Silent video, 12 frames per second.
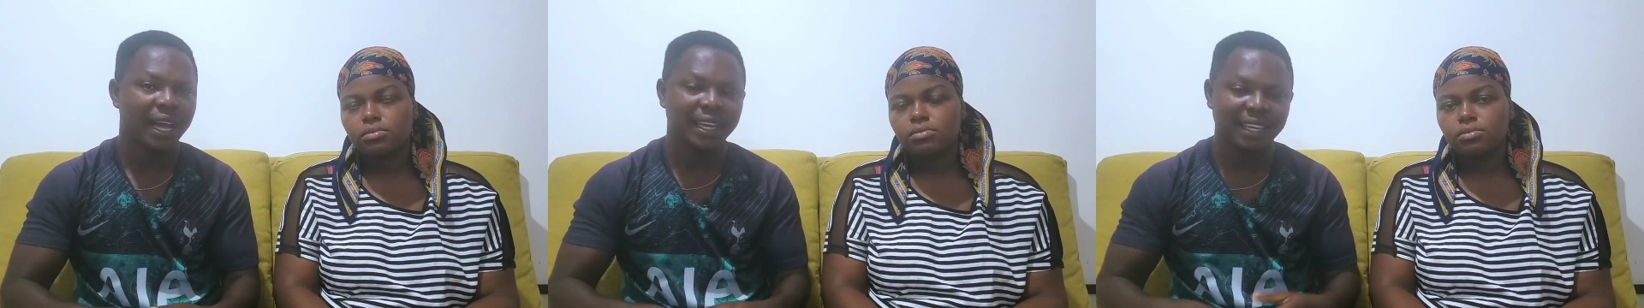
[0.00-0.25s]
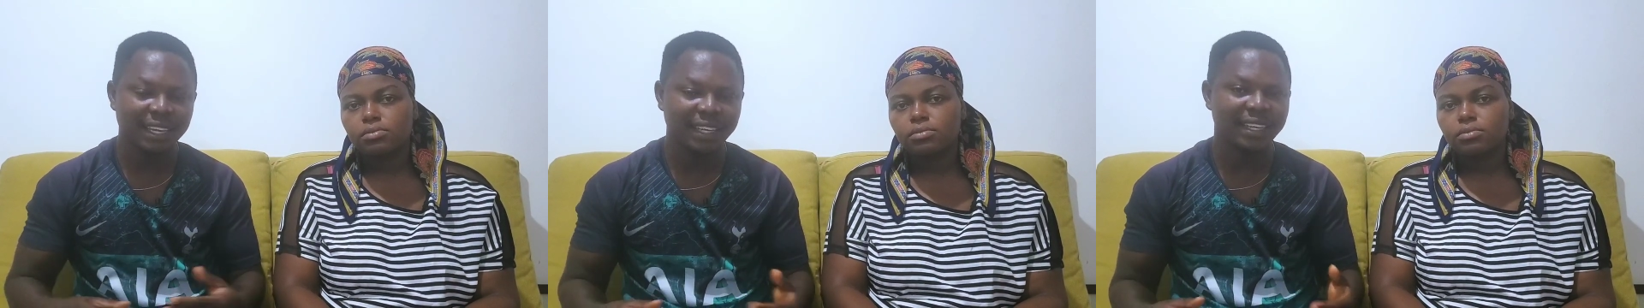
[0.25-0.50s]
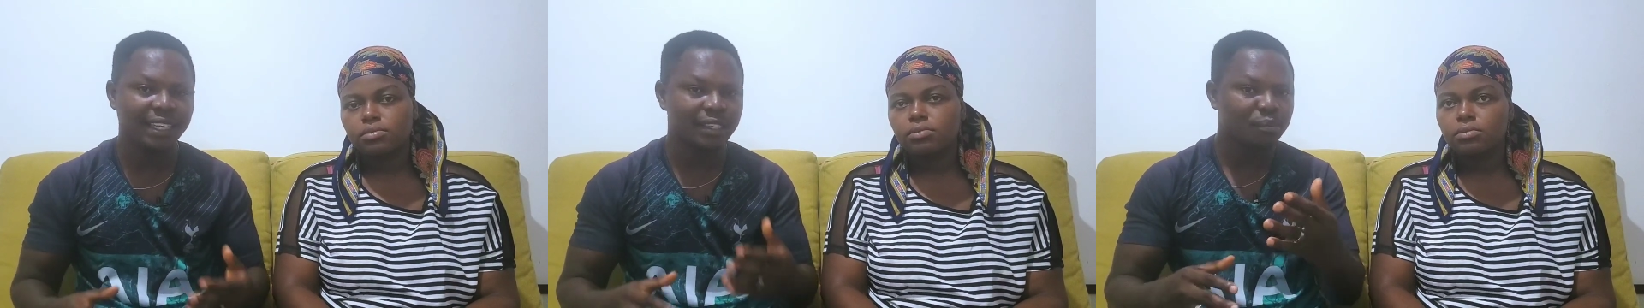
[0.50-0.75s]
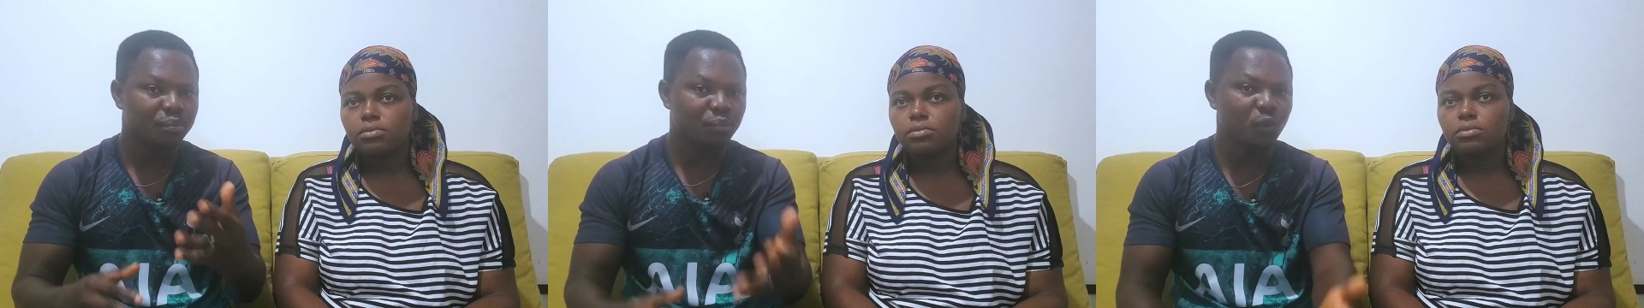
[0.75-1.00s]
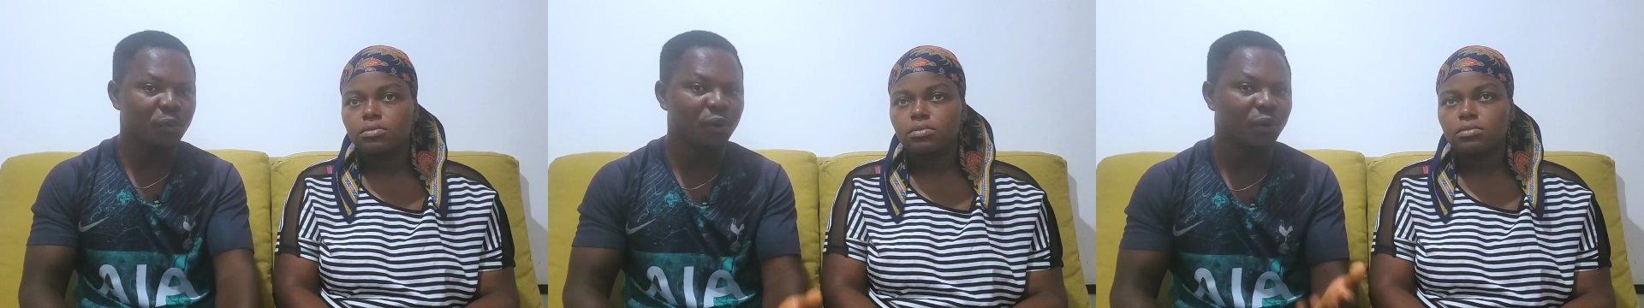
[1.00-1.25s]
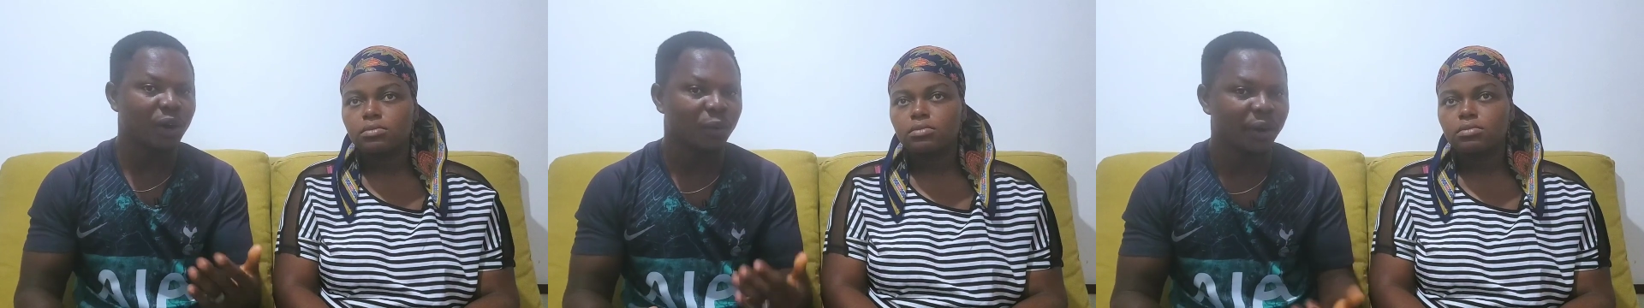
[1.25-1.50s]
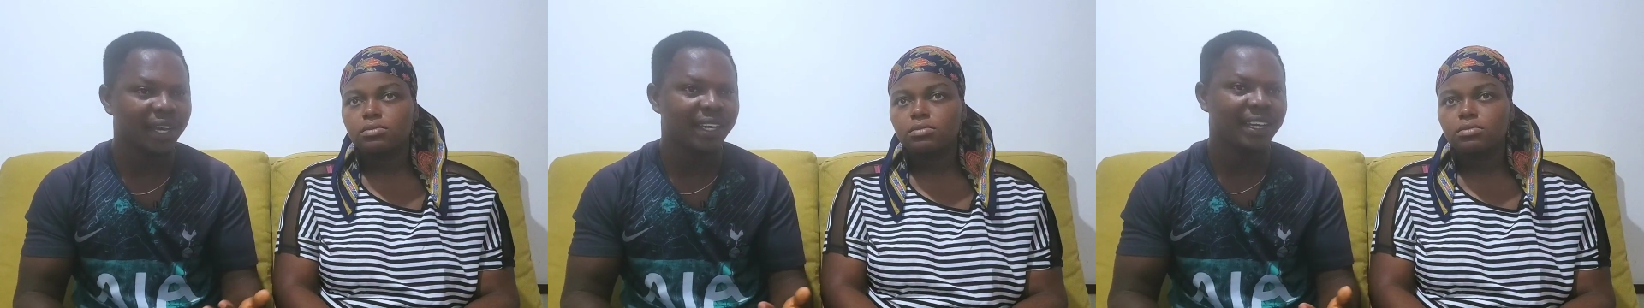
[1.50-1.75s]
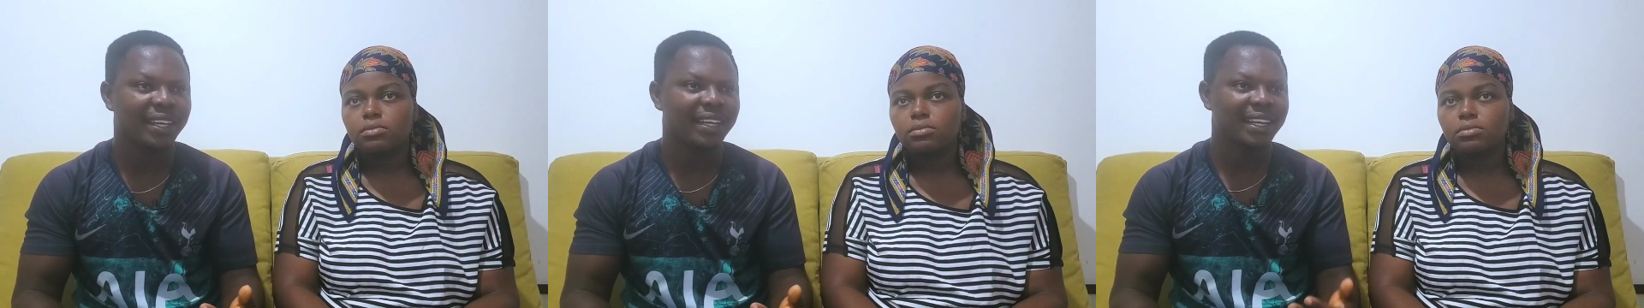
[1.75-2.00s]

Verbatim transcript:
Speaker 1: At the end, there's women who are working,